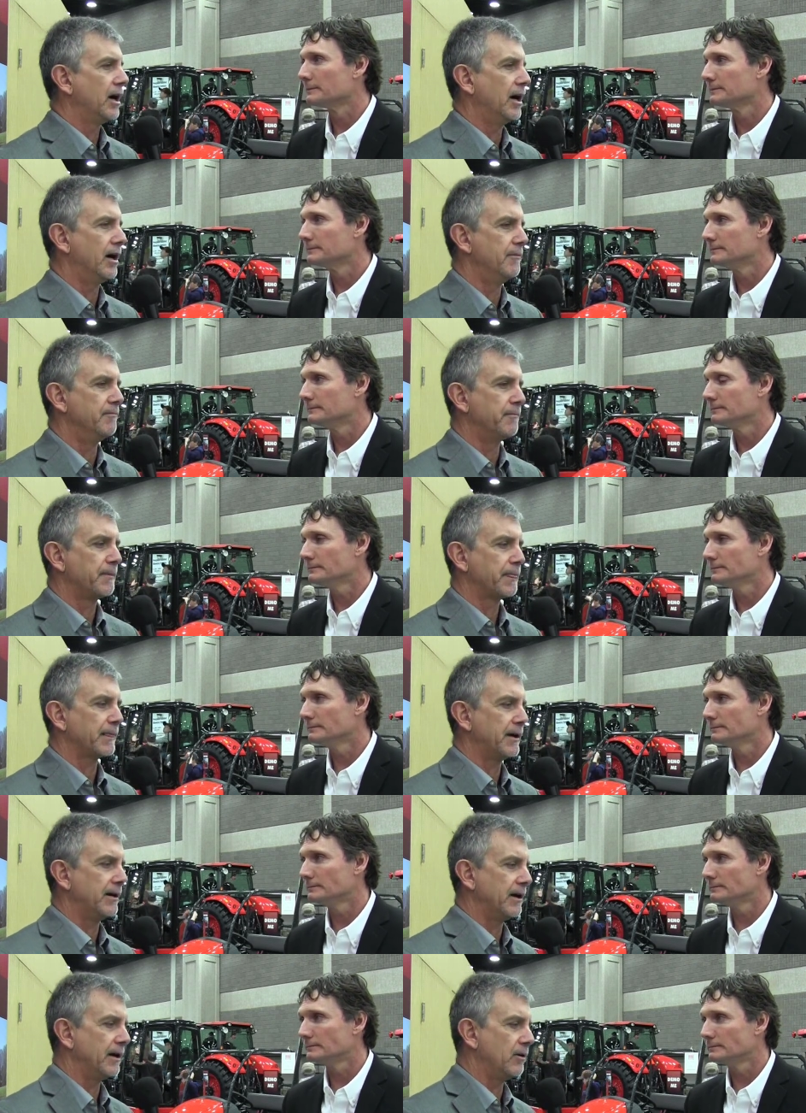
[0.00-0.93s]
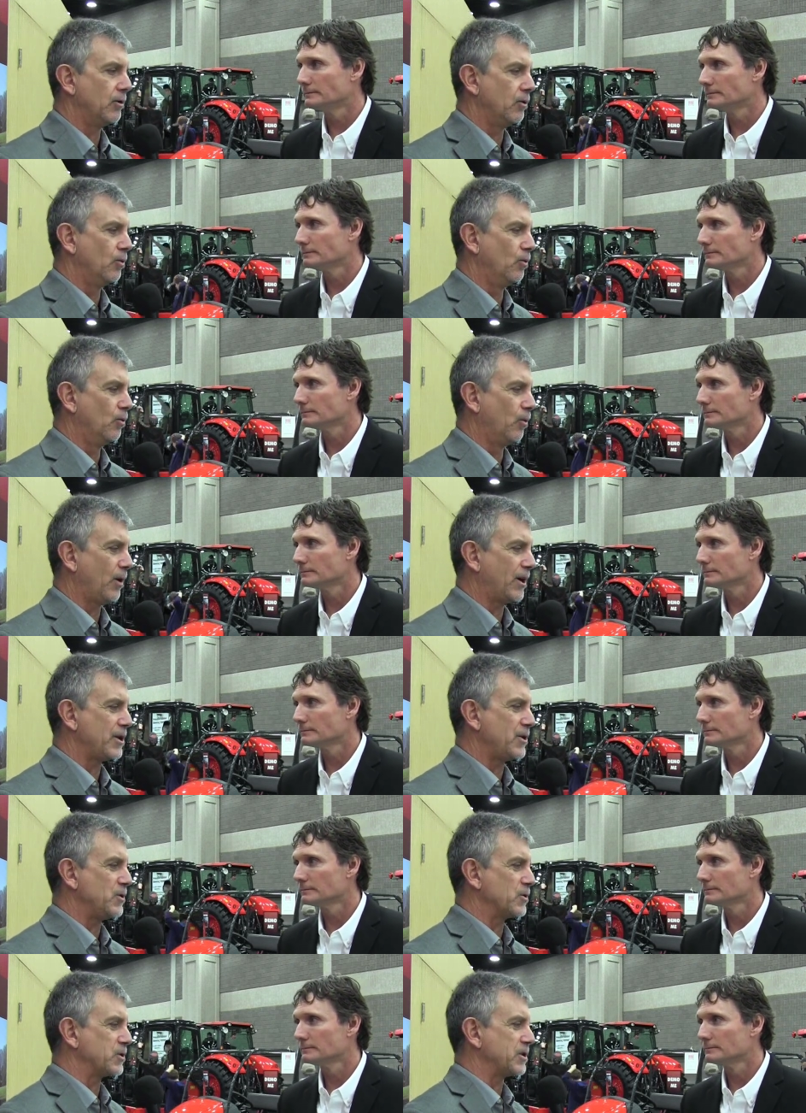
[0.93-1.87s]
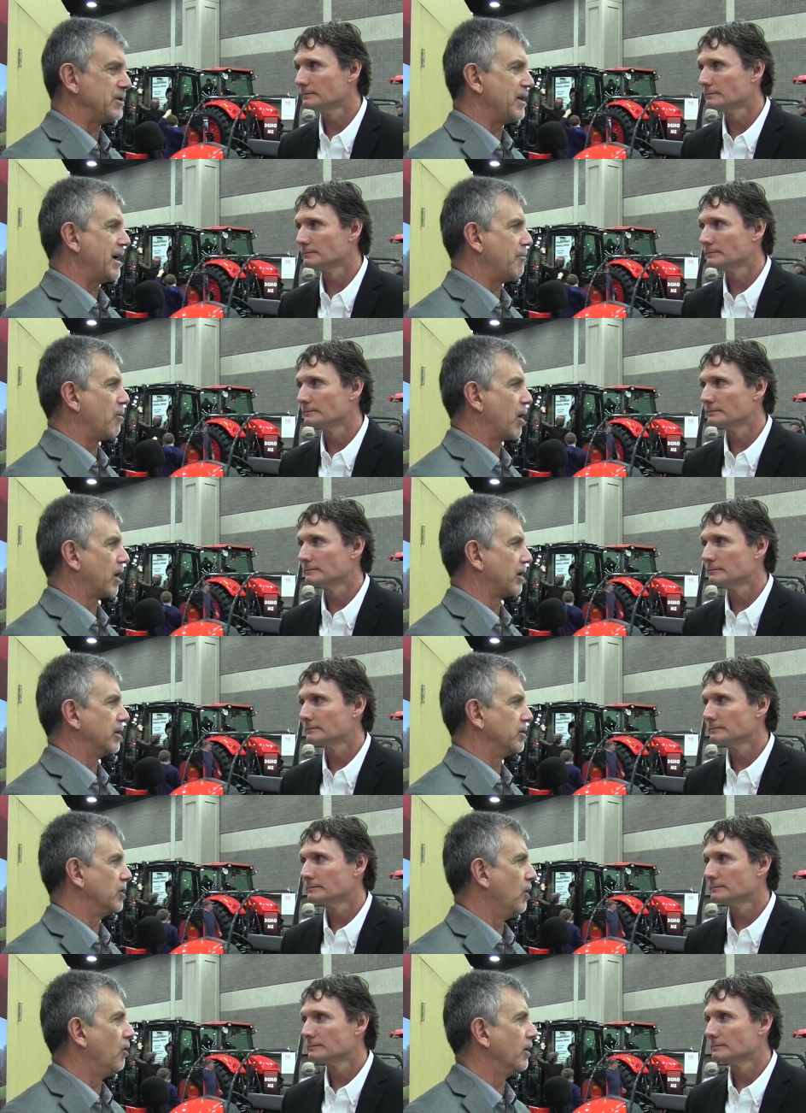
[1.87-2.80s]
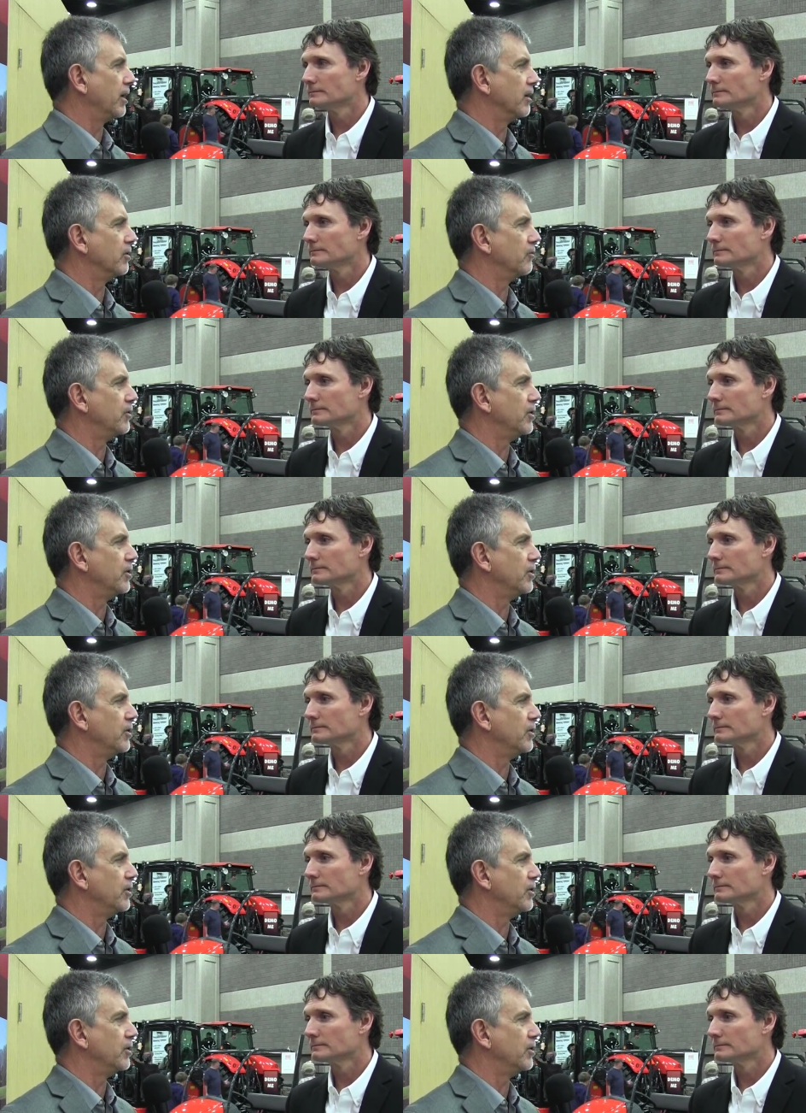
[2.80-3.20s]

Speaker 1: Um, where do you see that market going in the